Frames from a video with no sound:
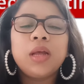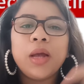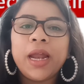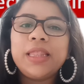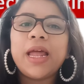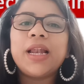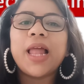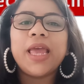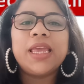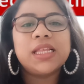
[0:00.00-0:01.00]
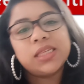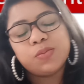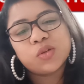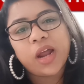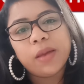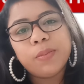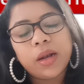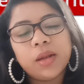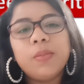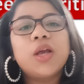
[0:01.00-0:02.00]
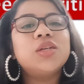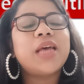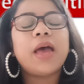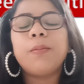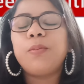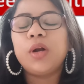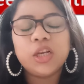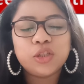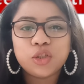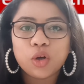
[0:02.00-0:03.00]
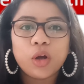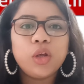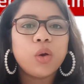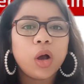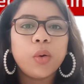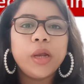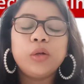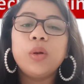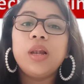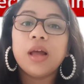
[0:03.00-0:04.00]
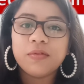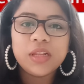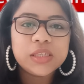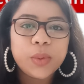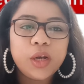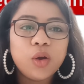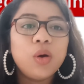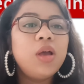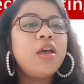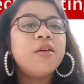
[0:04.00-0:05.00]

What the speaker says: hit that like and subscribe button because I'm pretty sure you are going to love this video